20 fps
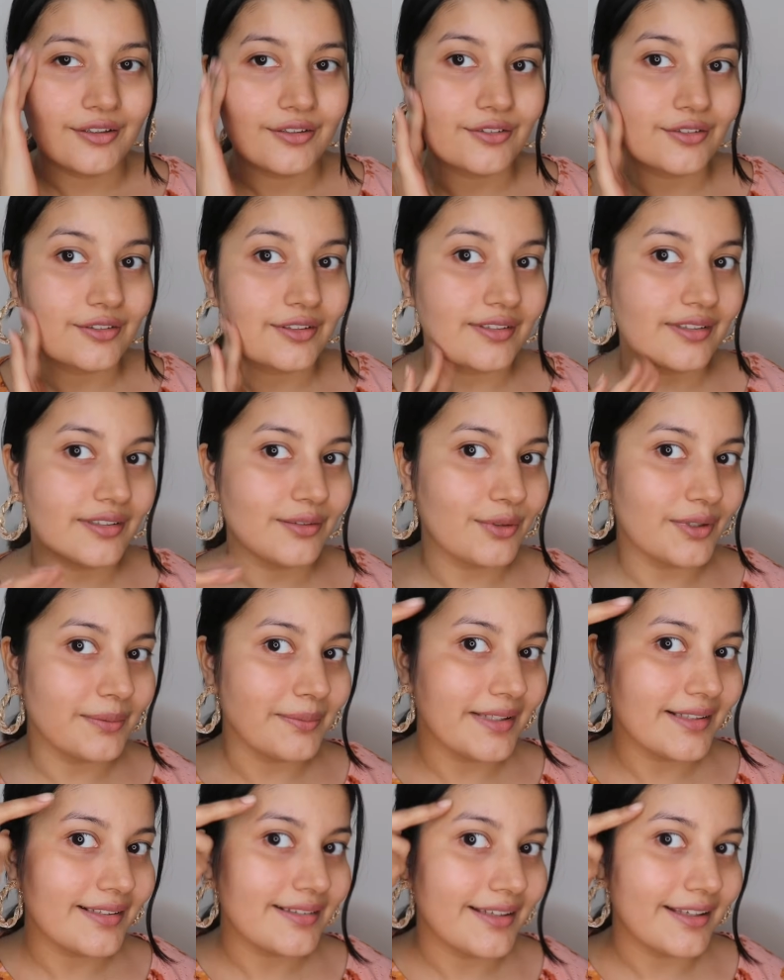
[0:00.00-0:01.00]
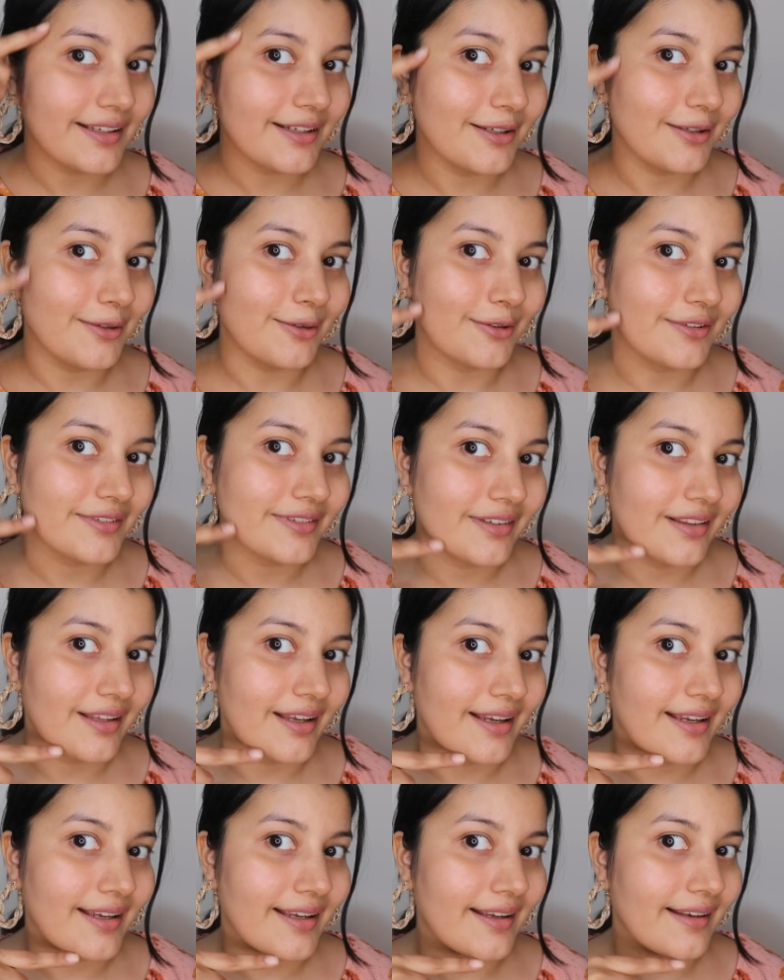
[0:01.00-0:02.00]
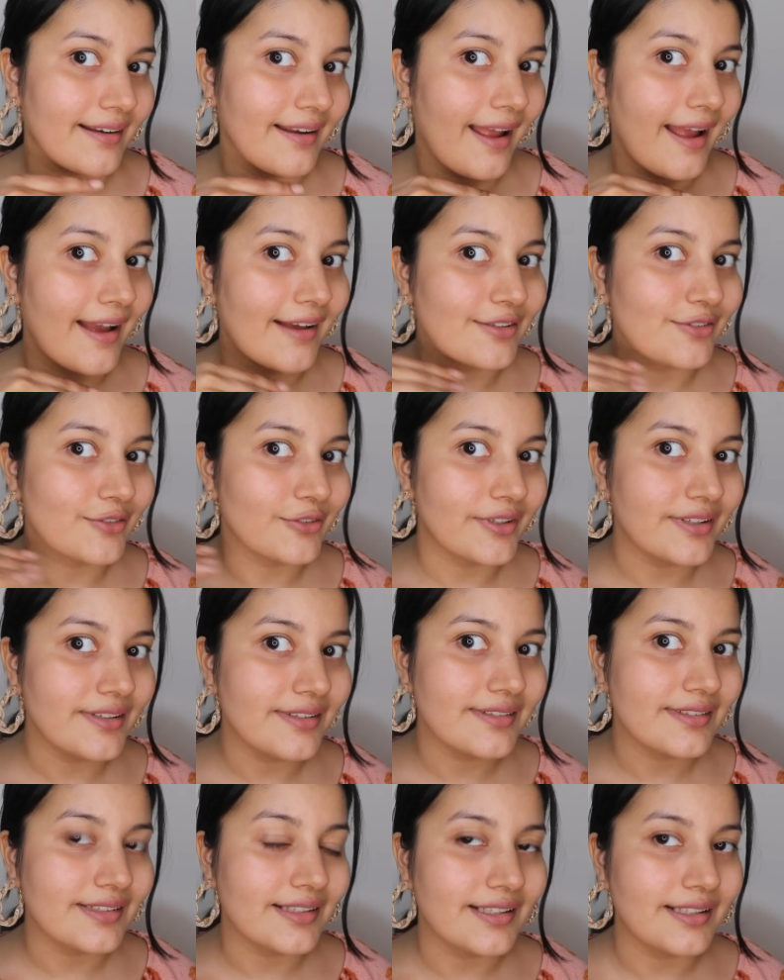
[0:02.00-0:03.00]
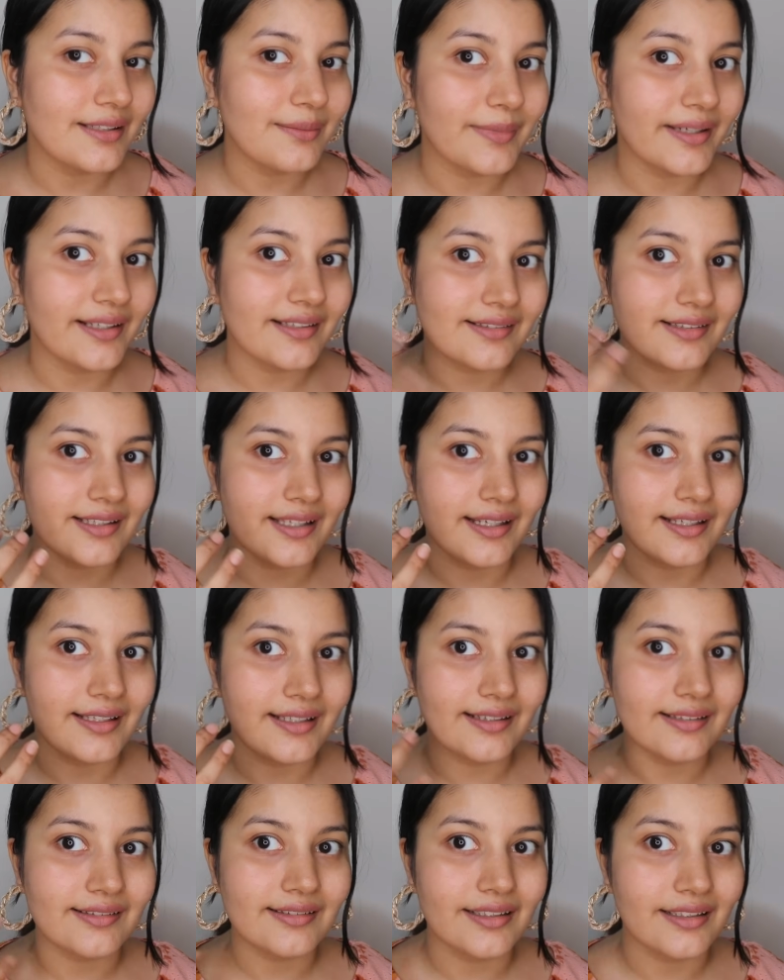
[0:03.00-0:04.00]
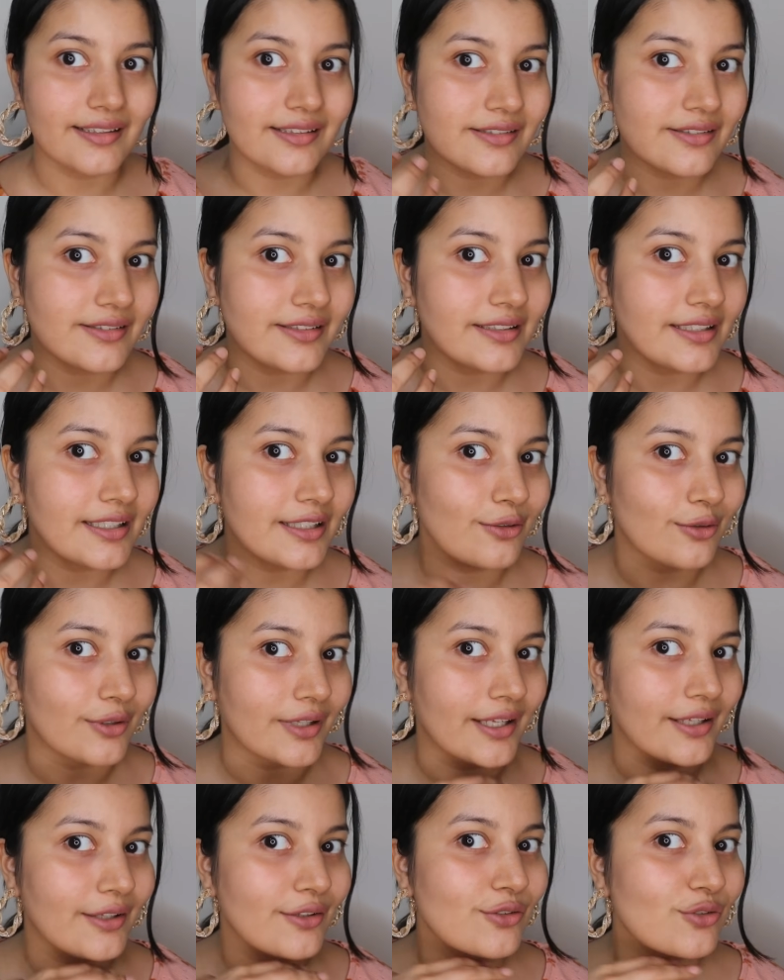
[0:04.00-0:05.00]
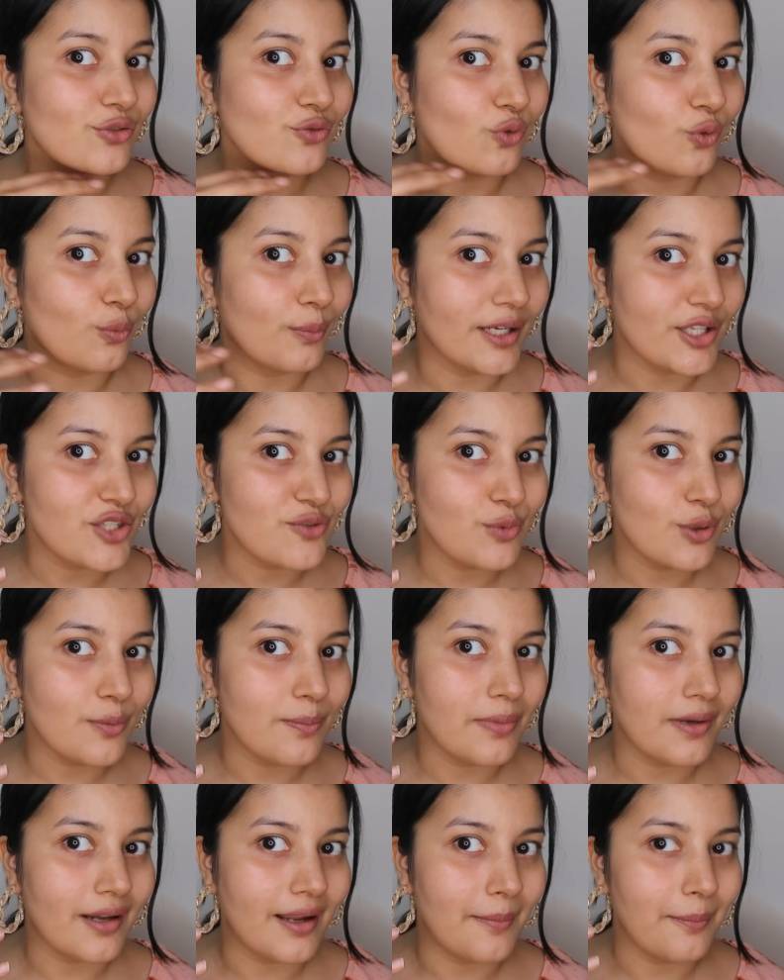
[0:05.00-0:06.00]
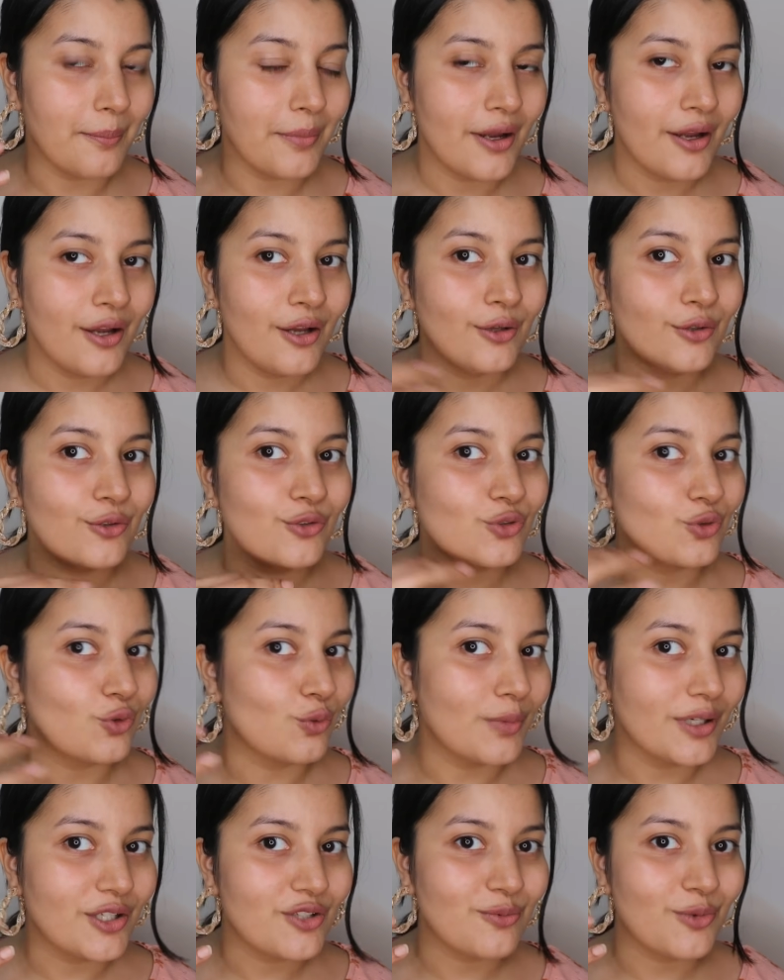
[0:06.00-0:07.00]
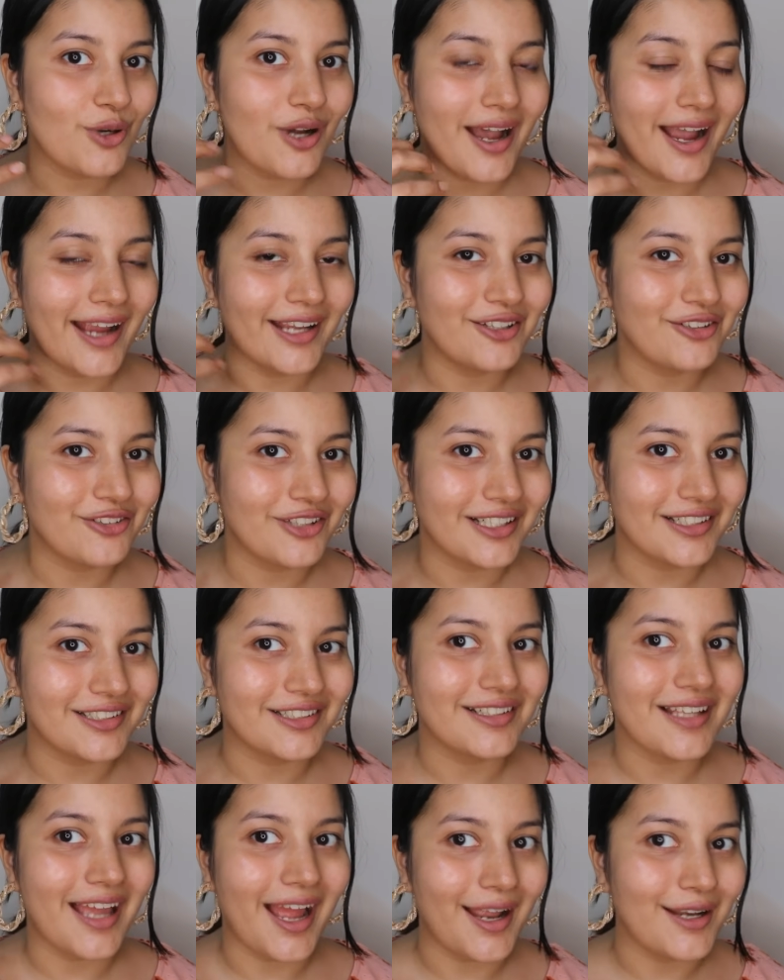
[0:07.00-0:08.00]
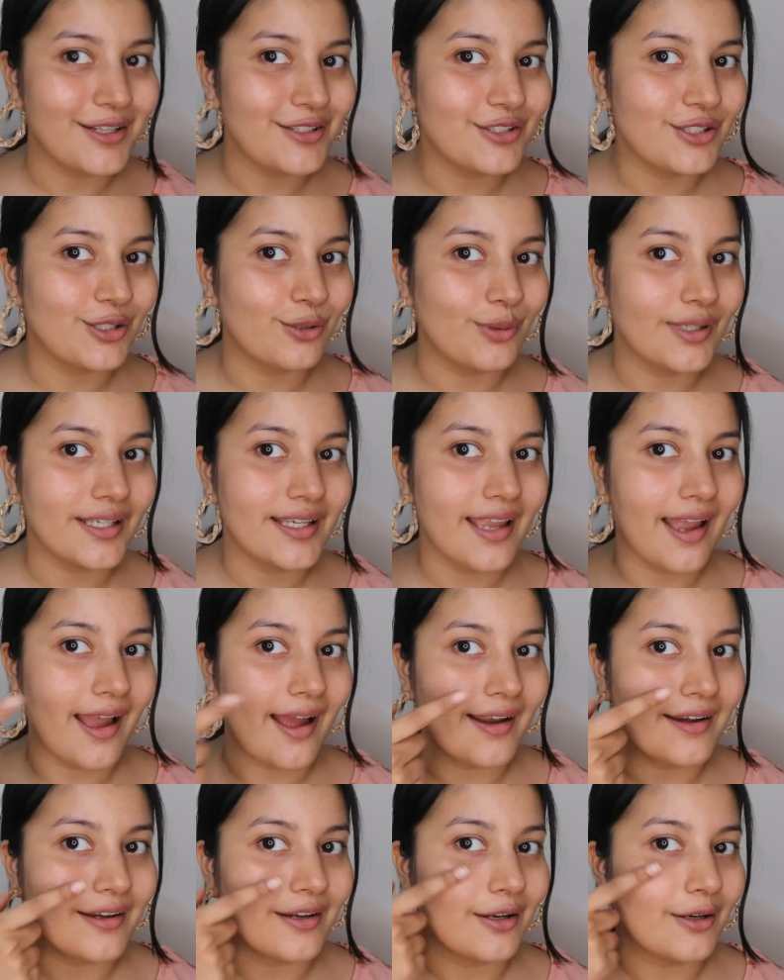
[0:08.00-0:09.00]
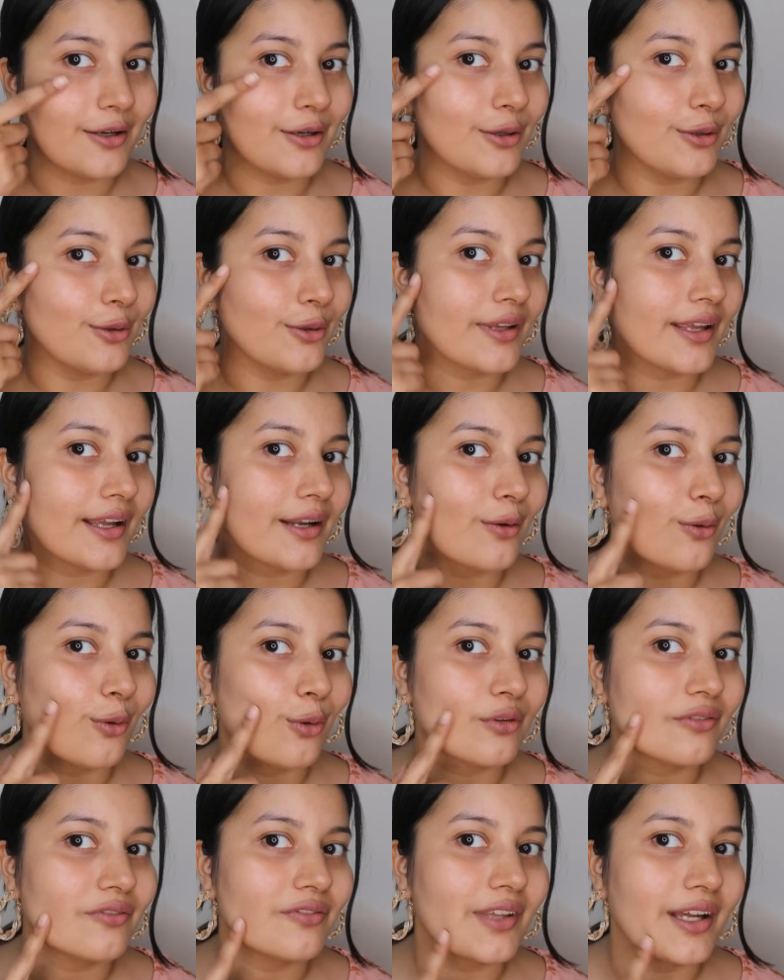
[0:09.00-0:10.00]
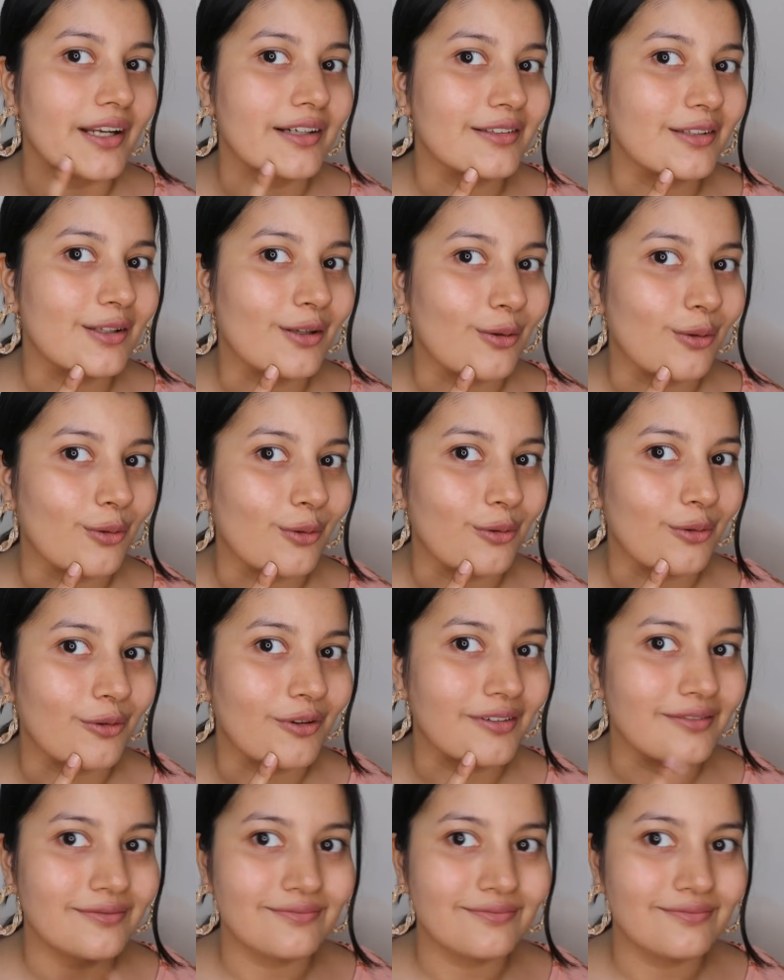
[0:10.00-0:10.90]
So this is what my skin looks like, and as you can see, my skin is instantly looking so much more plump, so much more hydrated and dewy, and look at all of that glow.